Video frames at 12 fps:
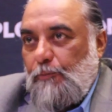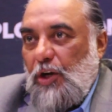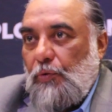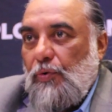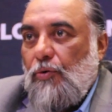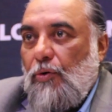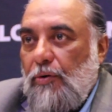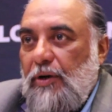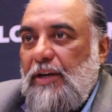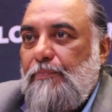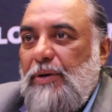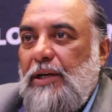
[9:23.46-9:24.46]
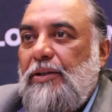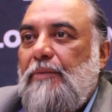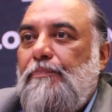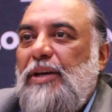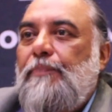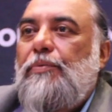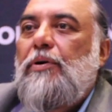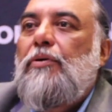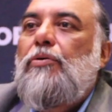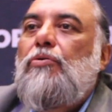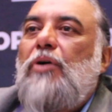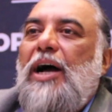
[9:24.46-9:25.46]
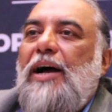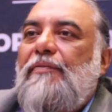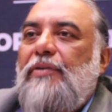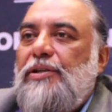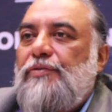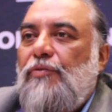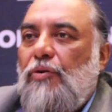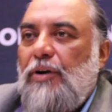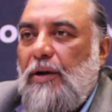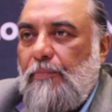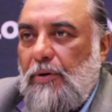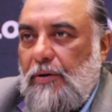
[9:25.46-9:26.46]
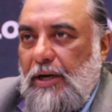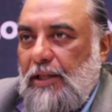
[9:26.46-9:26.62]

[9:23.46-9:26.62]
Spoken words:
It would only be the people who have his phone number.